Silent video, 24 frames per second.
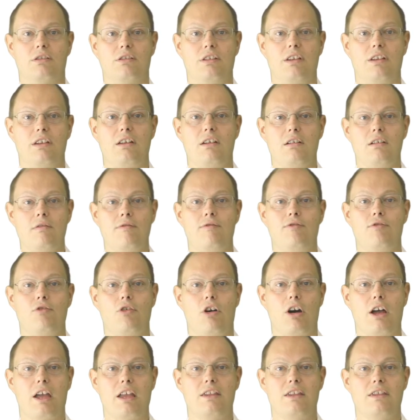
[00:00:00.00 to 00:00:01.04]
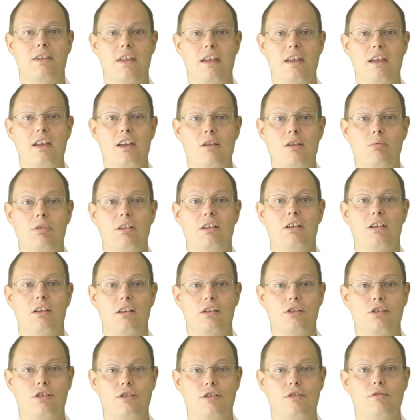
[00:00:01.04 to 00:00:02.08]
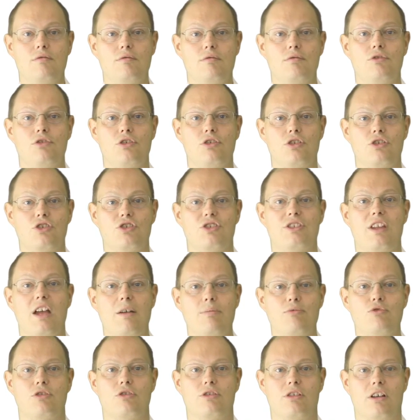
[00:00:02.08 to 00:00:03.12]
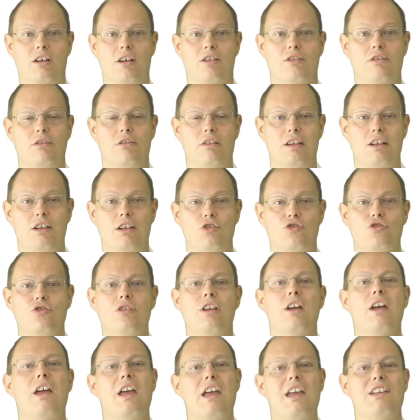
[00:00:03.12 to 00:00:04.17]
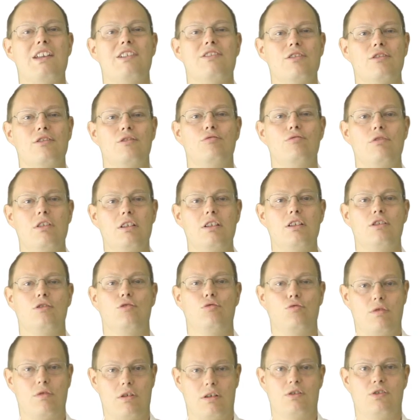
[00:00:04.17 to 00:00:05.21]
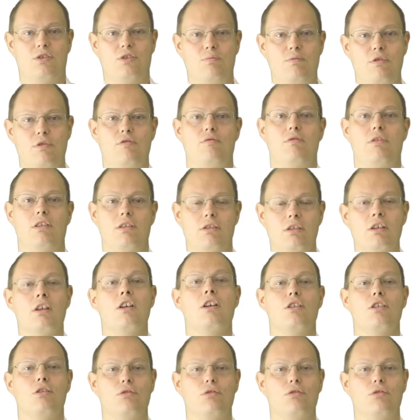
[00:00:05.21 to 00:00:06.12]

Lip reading: Therefore, enabling and using snapshot isolation is not really transparent